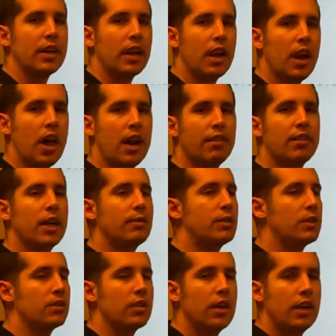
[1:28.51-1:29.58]
And a lot of times
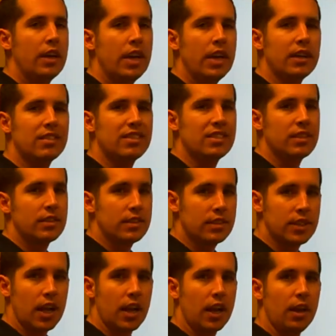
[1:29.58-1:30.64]
it's
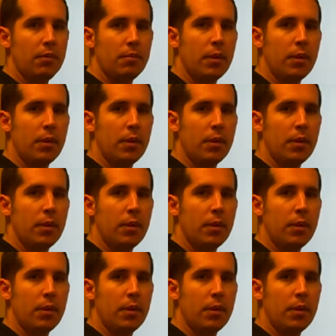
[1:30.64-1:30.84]
subtle,